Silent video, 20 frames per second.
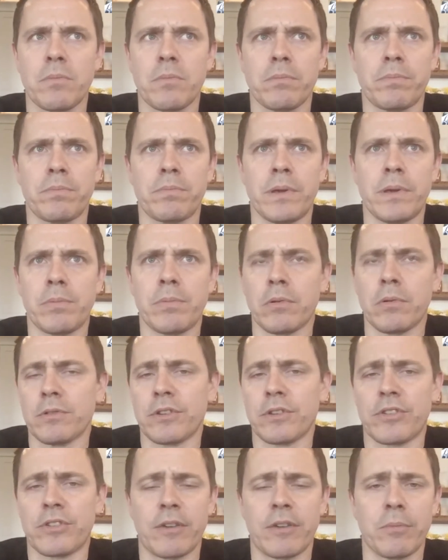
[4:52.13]
people will
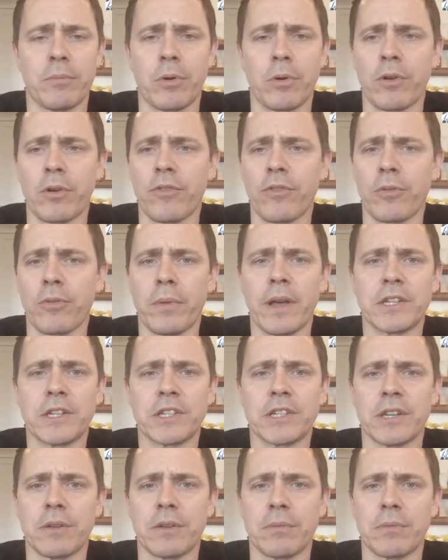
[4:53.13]
just have more
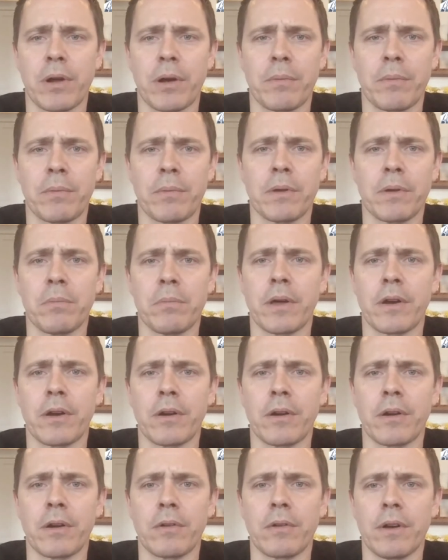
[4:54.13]
information and probably a
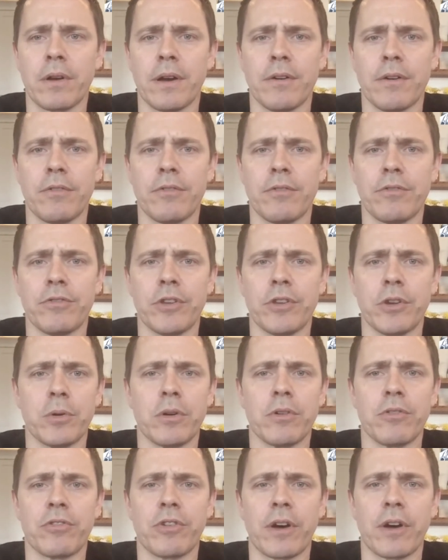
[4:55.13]
better
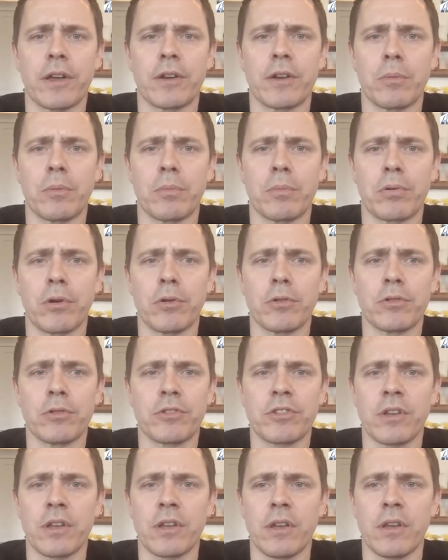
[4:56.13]
view of how to
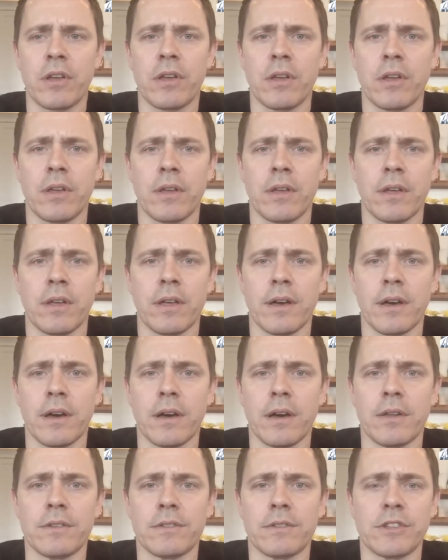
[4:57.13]
approach
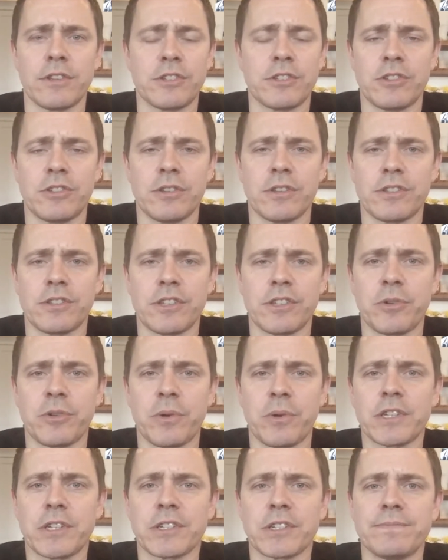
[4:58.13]
the
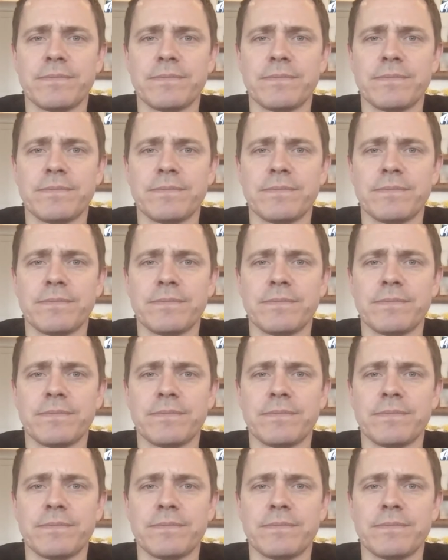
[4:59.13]
situation.